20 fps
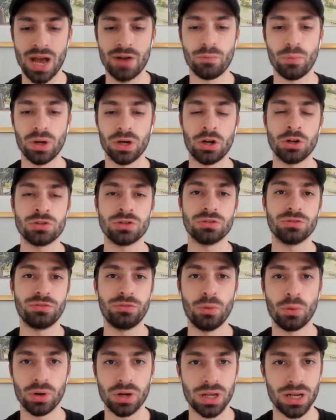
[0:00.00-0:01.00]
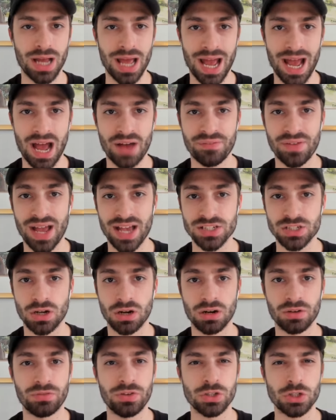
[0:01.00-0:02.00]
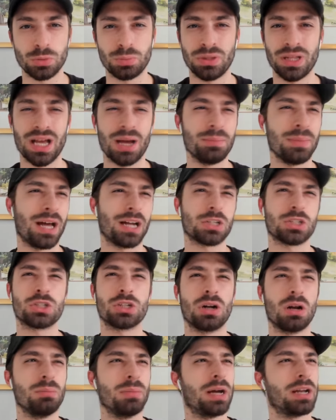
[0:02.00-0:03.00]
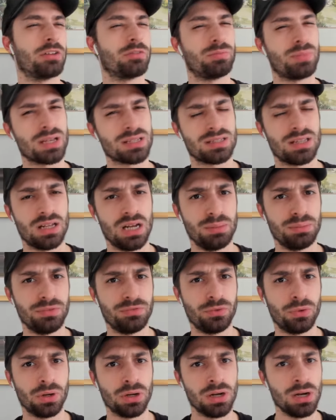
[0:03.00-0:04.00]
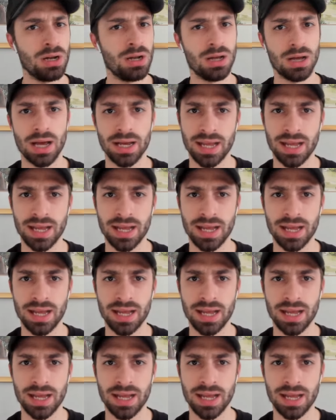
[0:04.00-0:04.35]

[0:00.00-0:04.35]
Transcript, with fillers: We have 140 and a half as our official play. I'm not sure. I might have messed that up before.